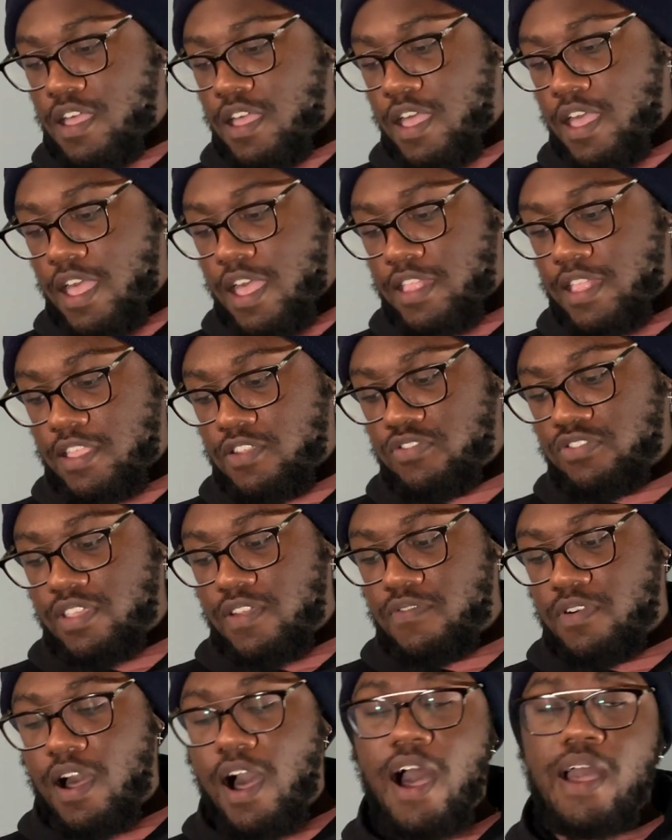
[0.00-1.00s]
and I used to have
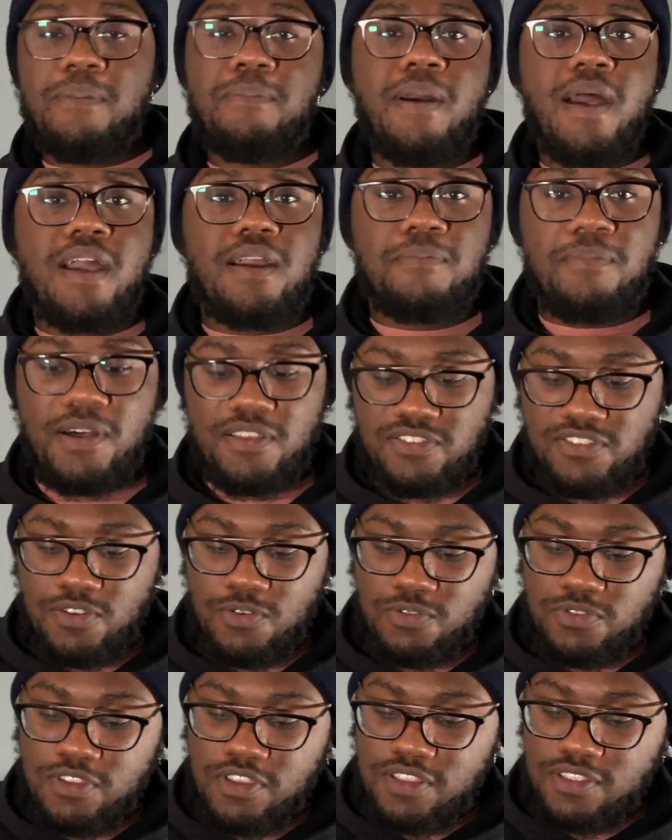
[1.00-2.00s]
an iMac, but I
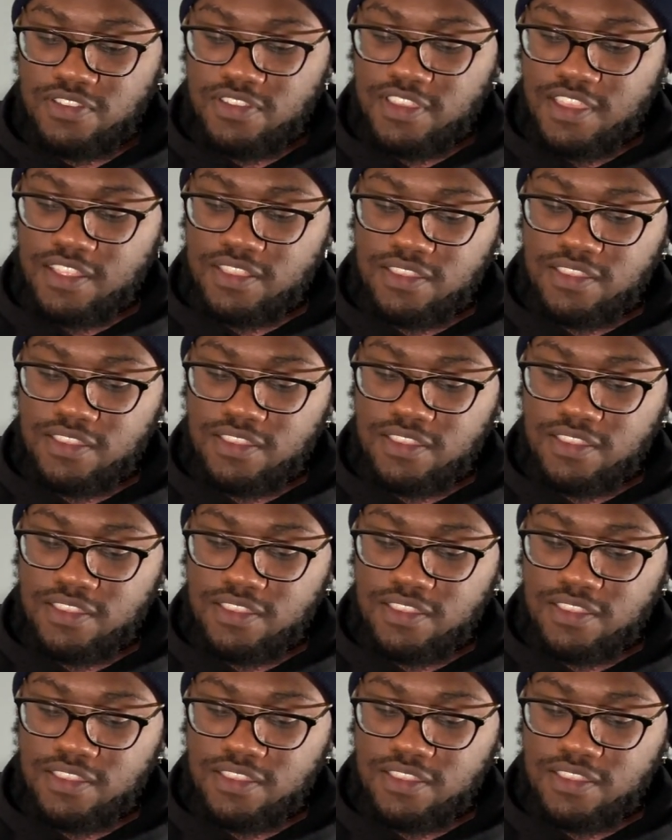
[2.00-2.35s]
sold it to get